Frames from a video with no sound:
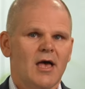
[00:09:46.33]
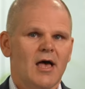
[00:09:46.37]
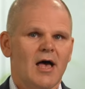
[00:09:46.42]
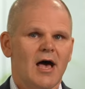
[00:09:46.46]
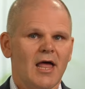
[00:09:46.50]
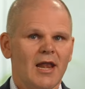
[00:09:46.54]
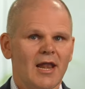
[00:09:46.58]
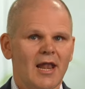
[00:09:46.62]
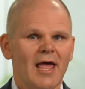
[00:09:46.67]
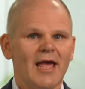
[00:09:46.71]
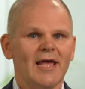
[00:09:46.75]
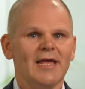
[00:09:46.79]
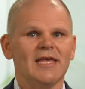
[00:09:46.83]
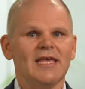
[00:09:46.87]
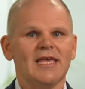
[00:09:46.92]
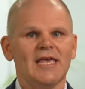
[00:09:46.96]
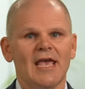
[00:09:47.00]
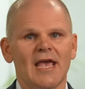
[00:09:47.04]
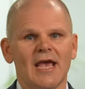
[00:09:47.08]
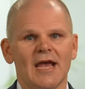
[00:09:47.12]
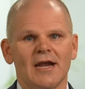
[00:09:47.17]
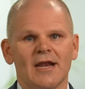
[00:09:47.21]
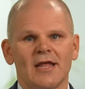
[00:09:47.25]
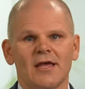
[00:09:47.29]
Unlike
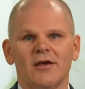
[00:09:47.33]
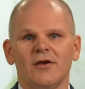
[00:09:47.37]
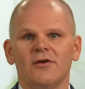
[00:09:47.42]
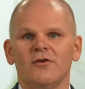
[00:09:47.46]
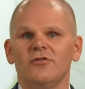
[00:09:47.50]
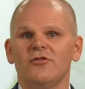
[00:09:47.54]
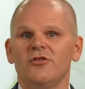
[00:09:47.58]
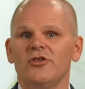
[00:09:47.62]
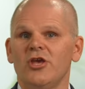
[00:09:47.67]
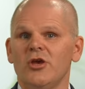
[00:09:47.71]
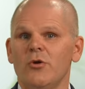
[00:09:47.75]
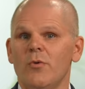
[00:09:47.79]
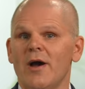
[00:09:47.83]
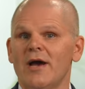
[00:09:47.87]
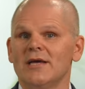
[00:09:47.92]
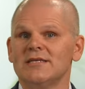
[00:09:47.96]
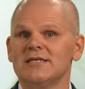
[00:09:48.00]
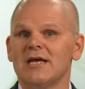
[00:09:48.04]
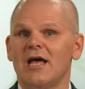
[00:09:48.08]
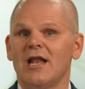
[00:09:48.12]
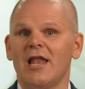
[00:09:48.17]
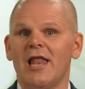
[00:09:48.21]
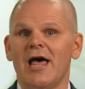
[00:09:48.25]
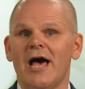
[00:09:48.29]
Canada, the
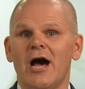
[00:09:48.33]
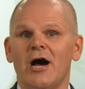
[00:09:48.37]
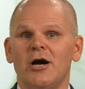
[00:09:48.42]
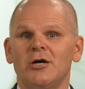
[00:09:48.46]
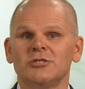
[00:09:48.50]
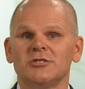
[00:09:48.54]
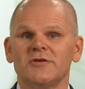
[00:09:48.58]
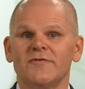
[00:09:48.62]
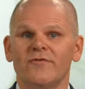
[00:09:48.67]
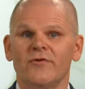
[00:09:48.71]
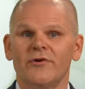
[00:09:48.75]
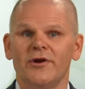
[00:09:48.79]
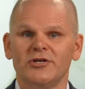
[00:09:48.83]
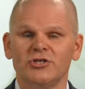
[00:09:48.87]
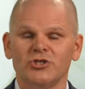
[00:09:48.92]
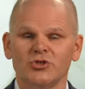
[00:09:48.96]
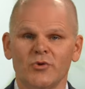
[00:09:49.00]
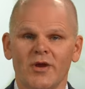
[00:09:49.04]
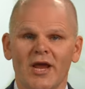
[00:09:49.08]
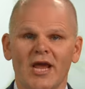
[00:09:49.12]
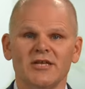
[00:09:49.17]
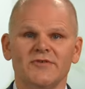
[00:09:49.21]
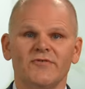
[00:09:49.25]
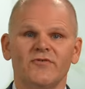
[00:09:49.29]
U.S. allows for a
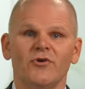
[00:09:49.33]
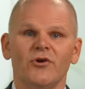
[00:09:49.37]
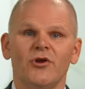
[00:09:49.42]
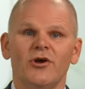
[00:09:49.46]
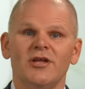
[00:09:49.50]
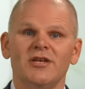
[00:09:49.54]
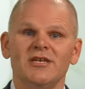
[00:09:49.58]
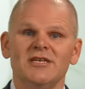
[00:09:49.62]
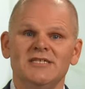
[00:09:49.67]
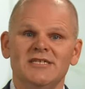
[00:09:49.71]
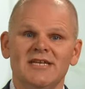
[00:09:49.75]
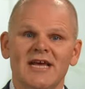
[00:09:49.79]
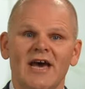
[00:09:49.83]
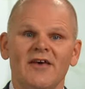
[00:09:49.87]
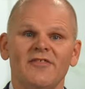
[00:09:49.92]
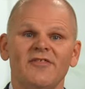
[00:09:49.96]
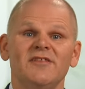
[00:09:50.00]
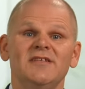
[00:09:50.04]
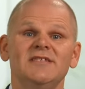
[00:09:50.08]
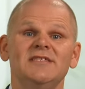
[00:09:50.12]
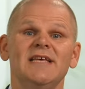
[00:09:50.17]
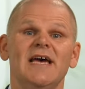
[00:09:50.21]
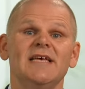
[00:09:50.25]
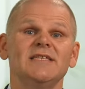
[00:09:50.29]
transfer on death
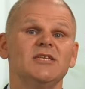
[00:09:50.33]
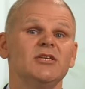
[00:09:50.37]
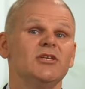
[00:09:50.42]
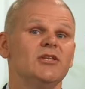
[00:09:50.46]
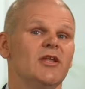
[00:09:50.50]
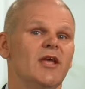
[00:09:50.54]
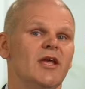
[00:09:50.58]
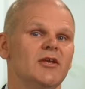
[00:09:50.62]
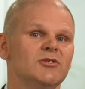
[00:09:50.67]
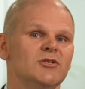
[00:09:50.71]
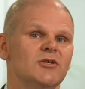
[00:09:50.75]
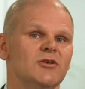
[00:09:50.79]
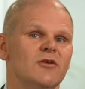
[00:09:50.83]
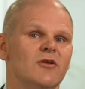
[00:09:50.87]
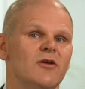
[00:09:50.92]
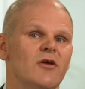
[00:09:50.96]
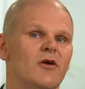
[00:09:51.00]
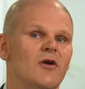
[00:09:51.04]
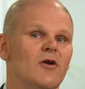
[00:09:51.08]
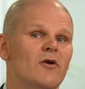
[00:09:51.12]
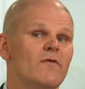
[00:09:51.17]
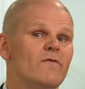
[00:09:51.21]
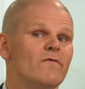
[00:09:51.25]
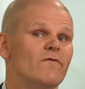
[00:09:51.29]
designation
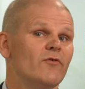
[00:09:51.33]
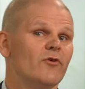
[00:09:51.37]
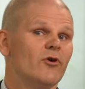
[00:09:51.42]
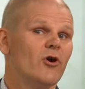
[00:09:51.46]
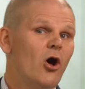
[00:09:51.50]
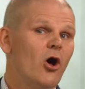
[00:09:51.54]
for